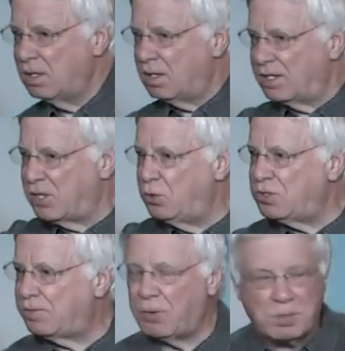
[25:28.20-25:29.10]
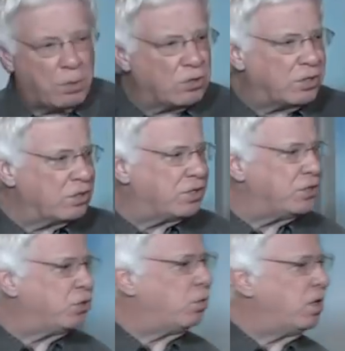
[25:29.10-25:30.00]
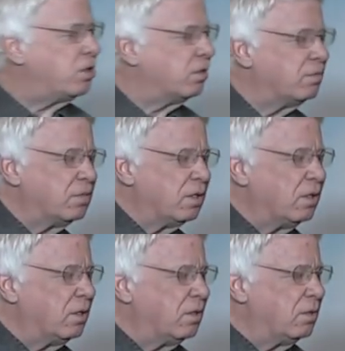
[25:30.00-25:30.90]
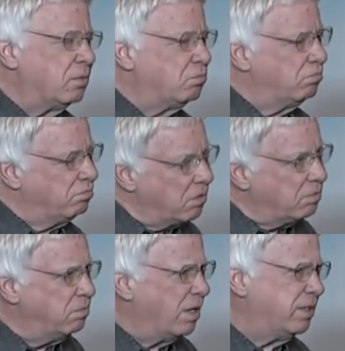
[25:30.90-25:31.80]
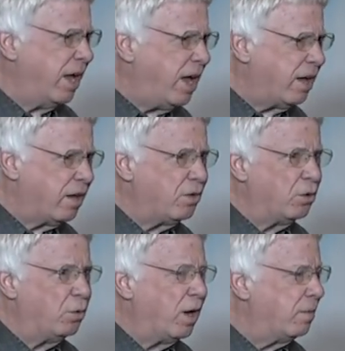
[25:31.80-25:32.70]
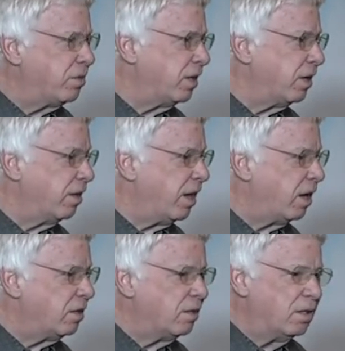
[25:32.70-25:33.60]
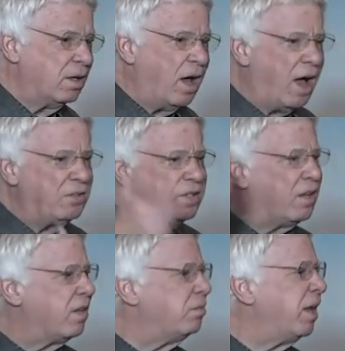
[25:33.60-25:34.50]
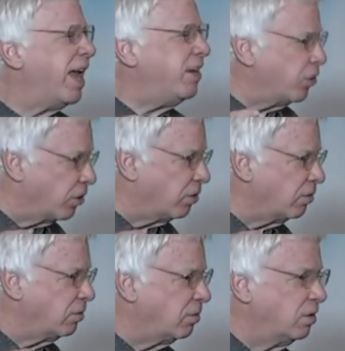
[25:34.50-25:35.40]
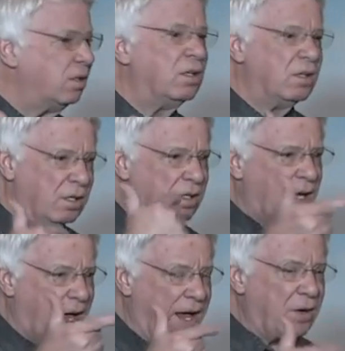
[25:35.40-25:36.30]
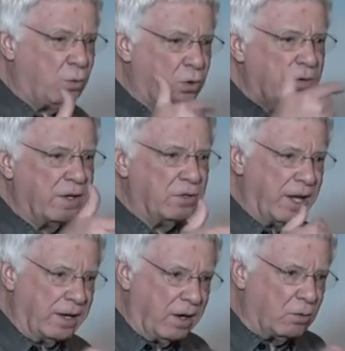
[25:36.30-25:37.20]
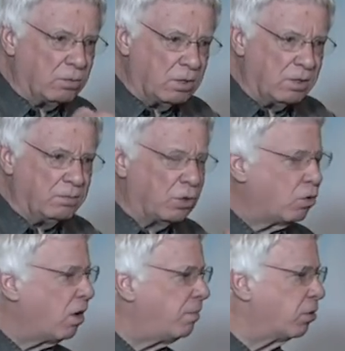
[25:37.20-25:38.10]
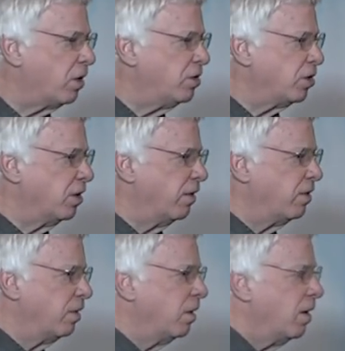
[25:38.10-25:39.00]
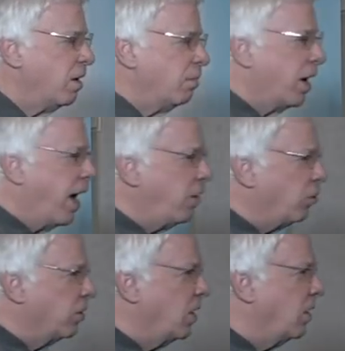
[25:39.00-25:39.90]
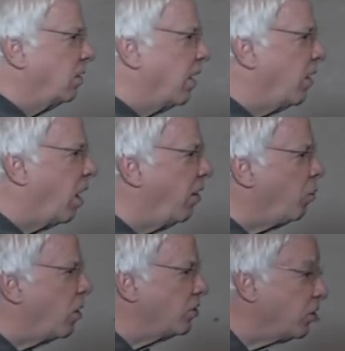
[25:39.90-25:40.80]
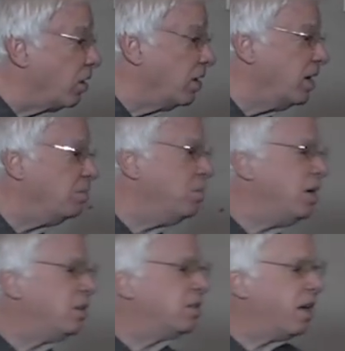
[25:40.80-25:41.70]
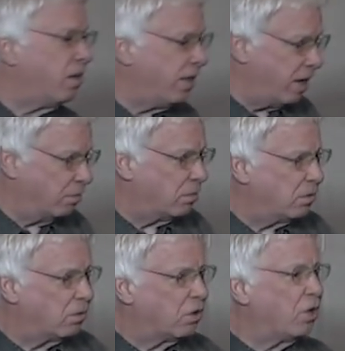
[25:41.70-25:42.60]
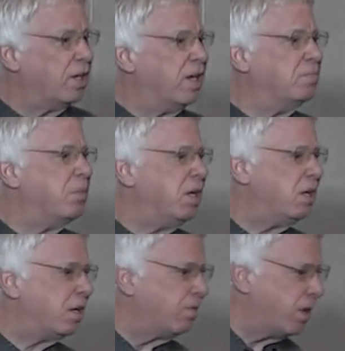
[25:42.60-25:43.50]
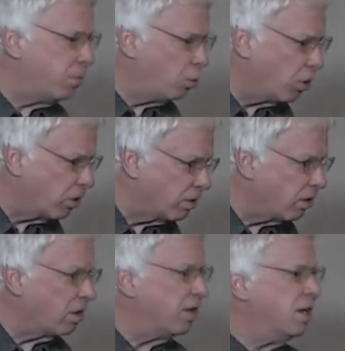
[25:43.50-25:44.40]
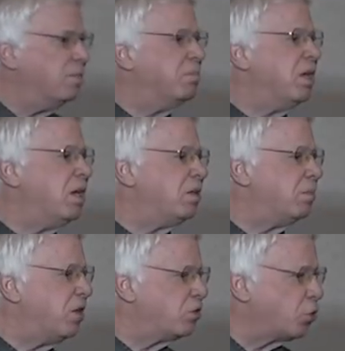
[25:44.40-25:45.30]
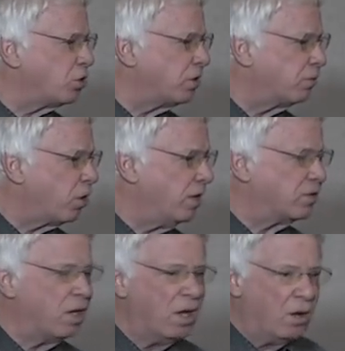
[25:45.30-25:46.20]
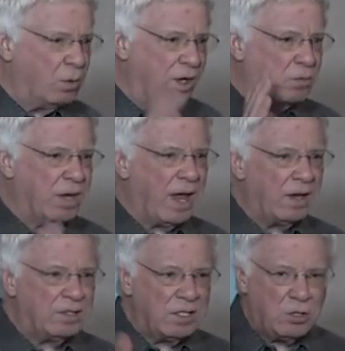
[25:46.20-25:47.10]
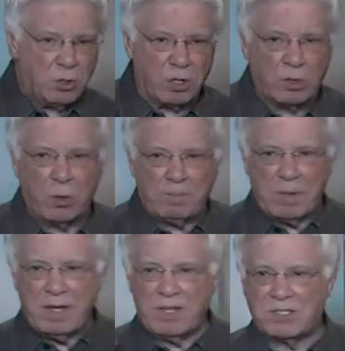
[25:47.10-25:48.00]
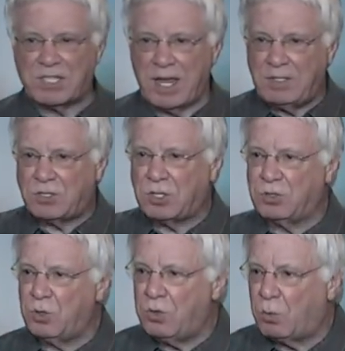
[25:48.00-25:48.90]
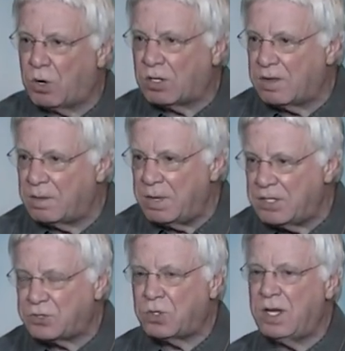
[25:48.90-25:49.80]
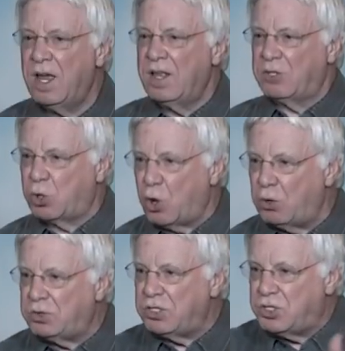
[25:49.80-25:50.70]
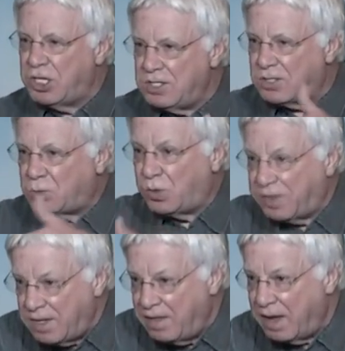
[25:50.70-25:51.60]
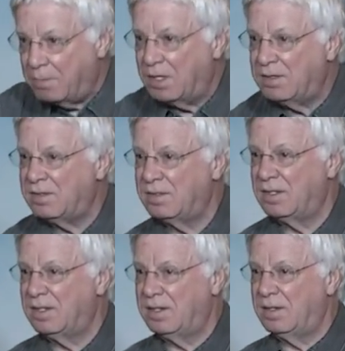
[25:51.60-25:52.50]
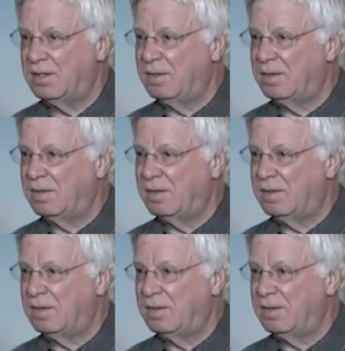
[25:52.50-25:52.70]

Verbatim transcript: I say, who's the first person or situation? Hmm, my dad. I don't know why I'm thinking of that. I'll tell them later. I had a word to your dad. That'll give them corroboration and everything. But I don't need, they, otherwise, they're going to need me to tell them. They're going to need me to give them a word. They're going to need me to be the source of grace. When in reality, you're equipping the saints to do the work of the ministry, to go to Jesus within them. Amen.